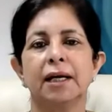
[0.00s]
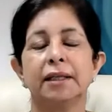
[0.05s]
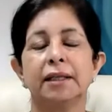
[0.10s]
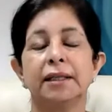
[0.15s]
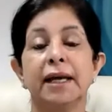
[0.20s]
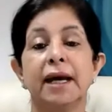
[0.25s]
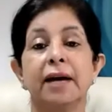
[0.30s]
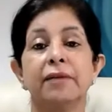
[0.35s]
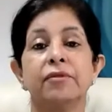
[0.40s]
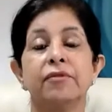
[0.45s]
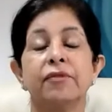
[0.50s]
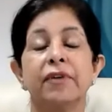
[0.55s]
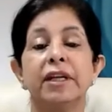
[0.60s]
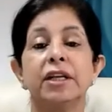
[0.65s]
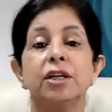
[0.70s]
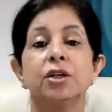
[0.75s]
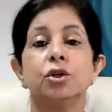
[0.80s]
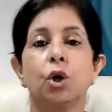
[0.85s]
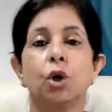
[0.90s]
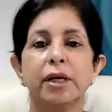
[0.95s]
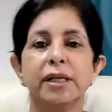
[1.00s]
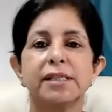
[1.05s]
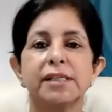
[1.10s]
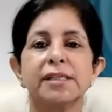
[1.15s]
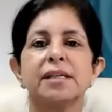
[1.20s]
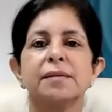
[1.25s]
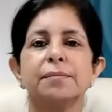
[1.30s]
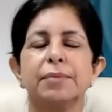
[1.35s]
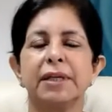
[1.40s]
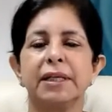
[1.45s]
They have a very
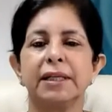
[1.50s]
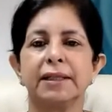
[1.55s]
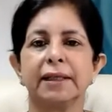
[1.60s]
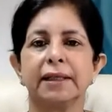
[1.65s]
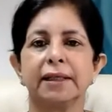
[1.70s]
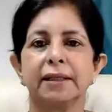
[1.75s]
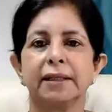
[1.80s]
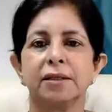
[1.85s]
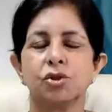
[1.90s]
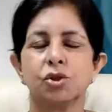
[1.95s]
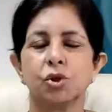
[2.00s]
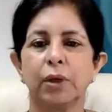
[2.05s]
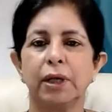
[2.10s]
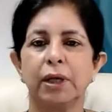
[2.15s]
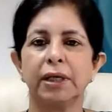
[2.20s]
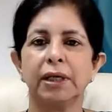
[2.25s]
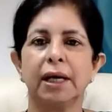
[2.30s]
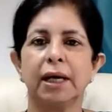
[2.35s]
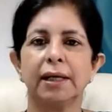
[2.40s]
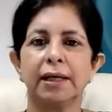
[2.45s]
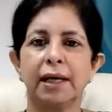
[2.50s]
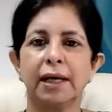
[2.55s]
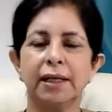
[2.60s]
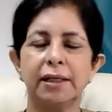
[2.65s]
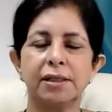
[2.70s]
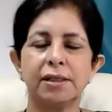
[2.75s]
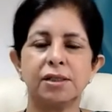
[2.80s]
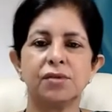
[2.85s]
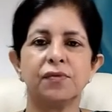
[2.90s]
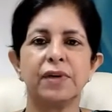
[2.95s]
noisy breathing. So in
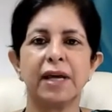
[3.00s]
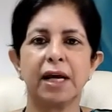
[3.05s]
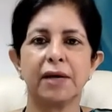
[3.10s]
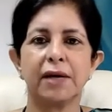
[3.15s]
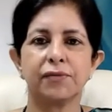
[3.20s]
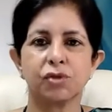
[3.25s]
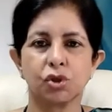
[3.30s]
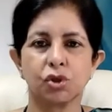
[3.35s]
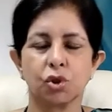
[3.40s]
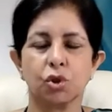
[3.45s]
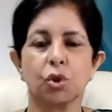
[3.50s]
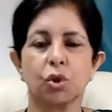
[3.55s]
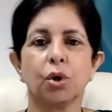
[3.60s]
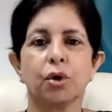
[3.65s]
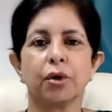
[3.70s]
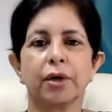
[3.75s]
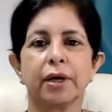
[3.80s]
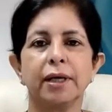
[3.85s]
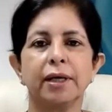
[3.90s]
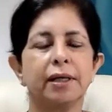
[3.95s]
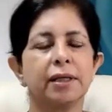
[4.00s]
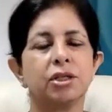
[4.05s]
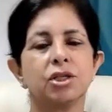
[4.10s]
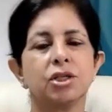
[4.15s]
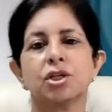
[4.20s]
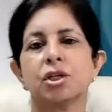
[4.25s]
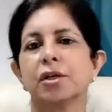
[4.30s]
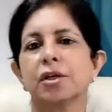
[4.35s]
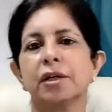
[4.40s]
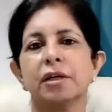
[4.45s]
adults, we have snoring. In
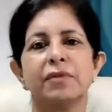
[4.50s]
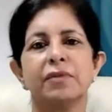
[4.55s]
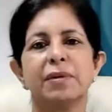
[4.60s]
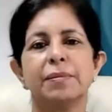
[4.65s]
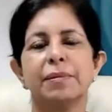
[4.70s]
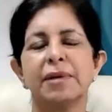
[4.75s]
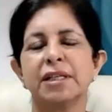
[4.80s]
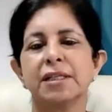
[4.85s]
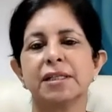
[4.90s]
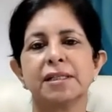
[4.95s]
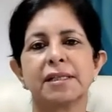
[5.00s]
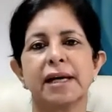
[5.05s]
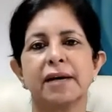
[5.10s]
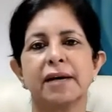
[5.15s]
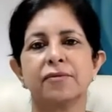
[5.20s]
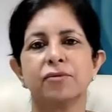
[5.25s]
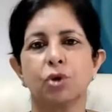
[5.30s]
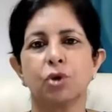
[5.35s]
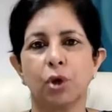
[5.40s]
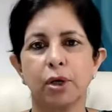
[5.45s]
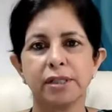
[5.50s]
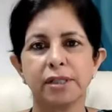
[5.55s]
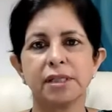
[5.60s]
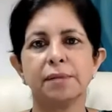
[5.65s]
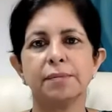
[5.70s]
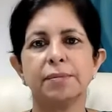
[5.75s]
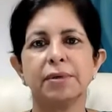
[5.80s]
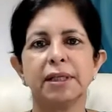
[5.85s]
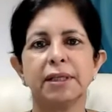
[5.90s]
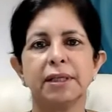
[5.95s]
children, we may just have
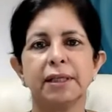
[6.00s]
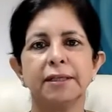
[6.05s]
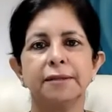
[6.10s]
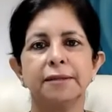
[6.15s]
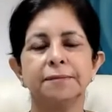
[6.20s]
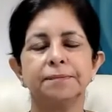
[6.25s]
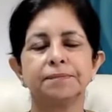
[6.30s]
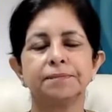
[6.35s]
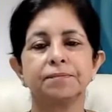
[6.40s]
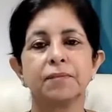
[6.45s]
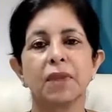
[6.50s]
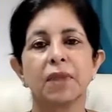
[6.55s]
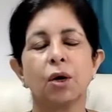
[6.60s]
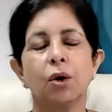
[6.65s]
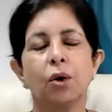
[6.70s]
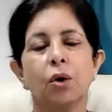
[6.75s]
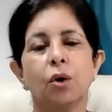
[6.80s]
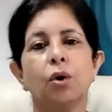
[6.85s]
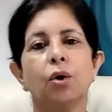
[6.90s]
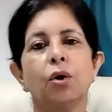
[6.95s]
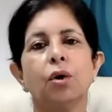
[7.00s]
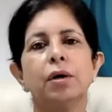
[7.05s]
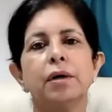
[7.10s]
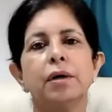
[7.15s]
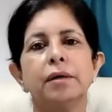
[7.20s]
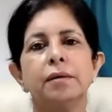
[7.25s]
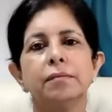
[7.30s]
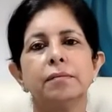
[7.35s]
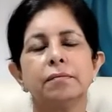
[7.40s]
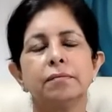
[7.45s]
noisy breathing,
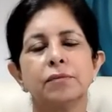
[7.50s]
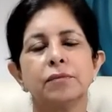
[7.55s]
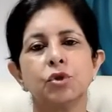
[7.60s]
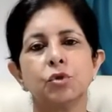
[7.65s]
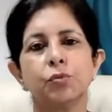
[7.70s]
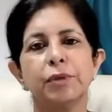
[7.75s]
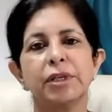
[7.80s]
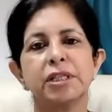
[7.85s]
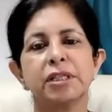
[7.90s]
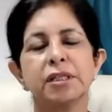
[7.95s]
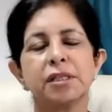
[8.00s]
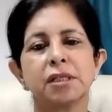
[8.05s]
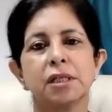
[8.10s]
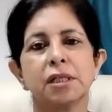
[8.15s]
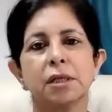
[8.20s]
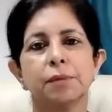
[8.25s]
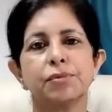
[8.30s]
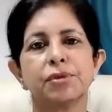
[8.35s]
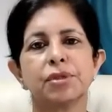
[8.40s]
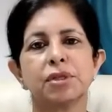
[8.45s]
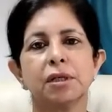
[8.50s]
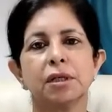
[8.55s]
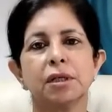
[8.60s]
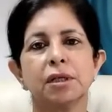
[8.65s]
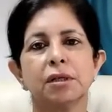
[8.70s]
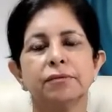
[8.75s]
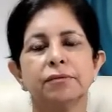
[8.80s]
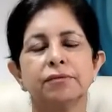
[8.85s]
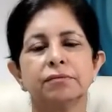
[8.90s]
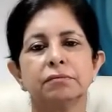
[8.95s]
or you may just
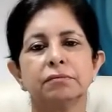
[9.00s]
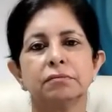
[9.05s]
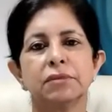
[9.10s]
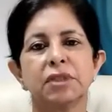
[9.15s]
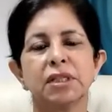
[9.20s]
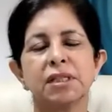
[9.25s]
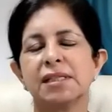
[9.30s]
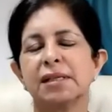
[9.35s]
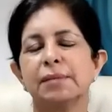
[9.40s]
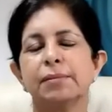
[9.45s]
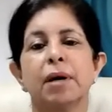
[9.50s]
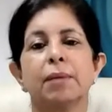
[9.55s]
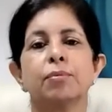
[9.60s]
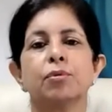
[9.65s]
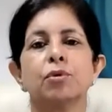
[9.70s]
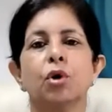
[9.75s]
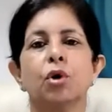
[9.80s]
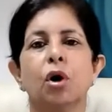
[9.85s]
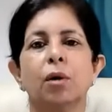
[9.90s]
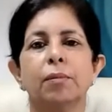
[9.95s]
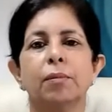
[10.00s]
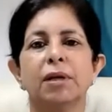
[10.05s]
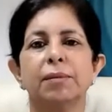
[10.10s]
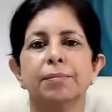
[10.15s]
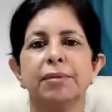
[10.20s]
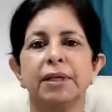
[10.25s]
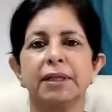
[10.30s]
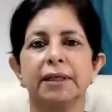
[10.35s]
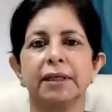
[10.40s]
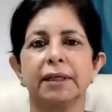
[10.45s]
observe just some abnormal
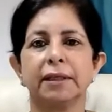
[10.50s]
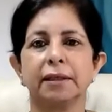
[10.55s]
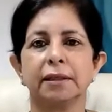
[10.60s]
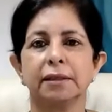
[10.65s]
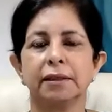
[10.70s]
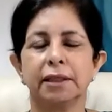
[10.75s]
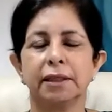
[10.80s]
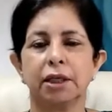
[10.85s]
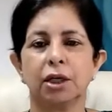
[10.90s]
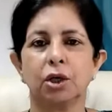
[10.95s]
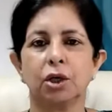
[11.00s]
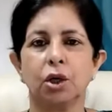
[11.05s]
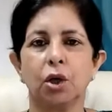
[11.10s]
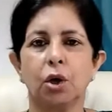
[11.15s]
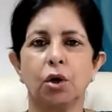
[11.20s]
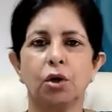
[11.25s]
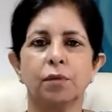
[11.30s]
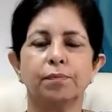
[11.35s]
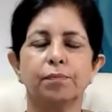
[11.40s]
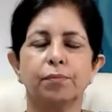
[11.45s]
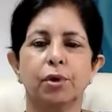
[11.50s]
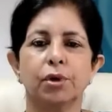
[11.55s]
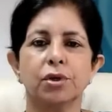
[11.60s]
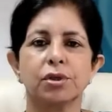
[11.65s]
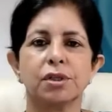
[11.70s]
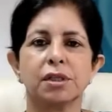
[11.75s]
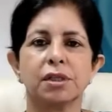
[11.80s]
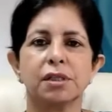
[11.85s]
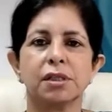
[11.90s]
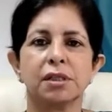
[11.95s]
breathing. There are long
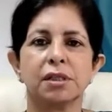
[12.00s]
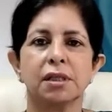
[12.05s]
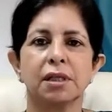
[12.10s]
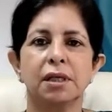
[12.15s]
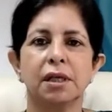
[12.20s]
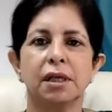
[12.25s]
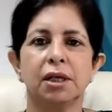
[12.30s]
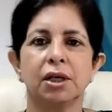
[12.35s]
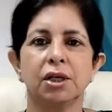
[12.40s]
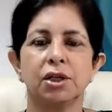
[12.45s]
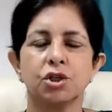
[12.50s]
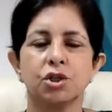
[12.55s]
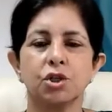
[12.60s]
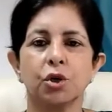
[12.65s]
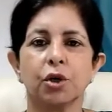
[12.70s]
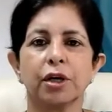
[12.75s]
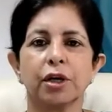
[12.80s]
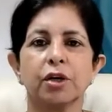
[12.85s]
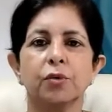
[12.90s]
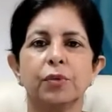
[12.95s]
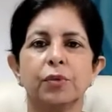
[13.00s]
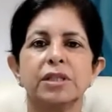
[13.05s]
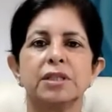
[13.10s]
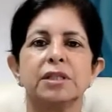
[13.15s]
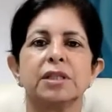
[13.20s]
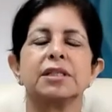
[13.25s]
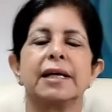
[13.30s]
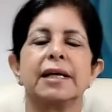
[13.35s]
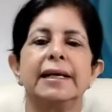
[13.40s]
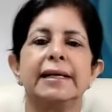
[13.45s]
pauses during which
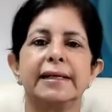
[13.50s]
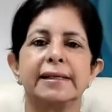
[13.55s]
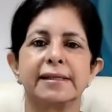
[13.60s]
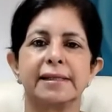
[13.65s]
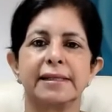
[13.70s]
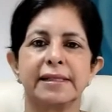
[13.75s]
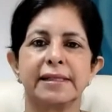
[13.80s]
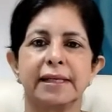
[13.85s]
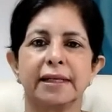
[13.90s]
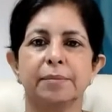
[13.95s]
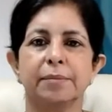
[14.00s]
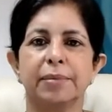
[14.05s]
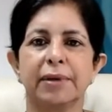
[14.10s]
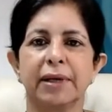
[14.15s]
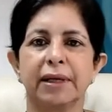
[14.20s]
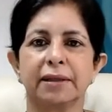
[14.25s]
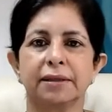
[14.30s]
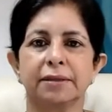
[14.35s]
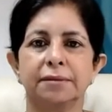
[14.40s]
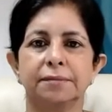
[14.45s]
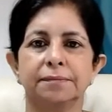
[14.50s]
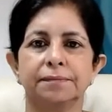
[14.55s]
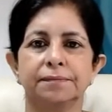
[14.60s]
the child doesn't take a breath.